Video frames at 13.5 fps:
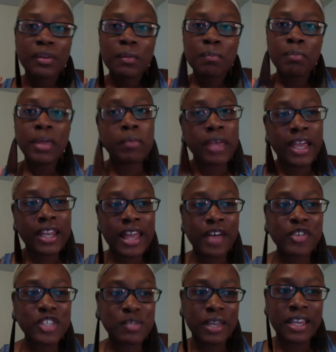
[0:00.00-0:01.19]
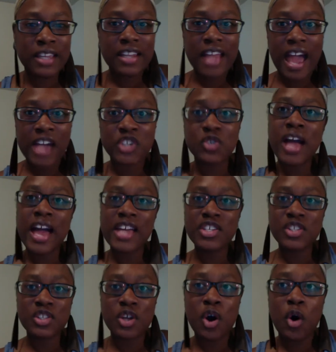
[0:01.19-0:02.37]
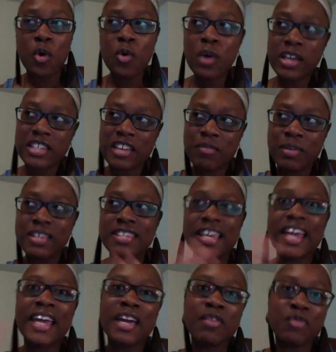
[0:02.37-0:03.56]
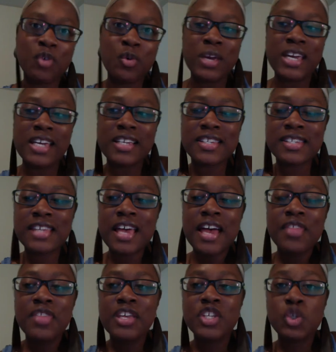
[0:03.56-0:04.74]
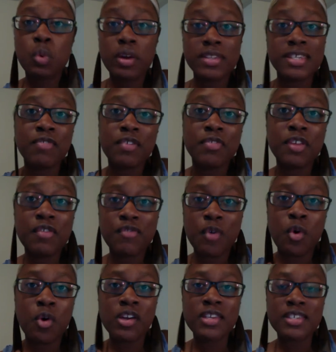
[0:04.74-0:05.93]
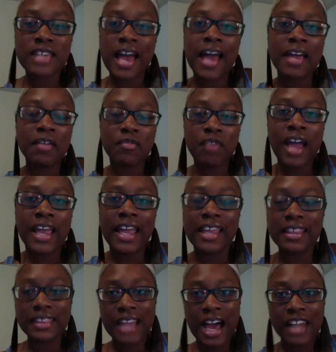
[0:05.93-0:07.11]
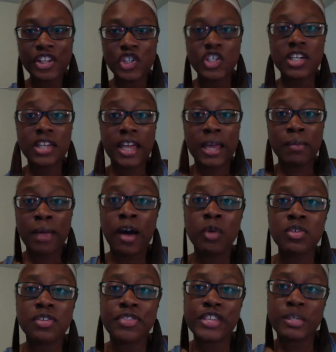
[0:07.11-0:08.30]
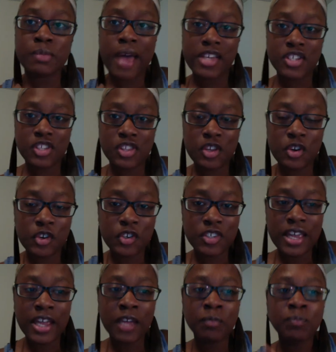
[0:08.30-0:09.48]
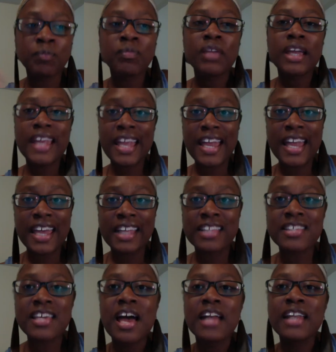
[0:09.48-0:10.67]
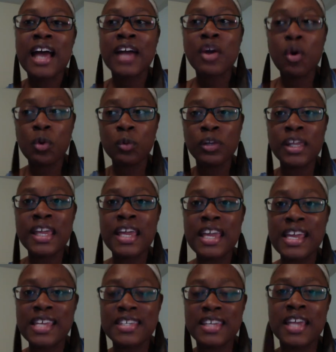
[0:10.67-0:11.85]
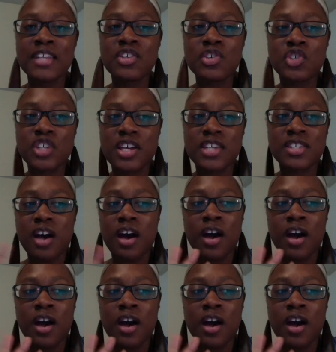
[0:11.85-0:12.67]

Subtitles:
big announcement. As you guys know, as I've been saying for weeks, the 2054 Sci-Fi Anthology came out this past Thursday. And not only is it just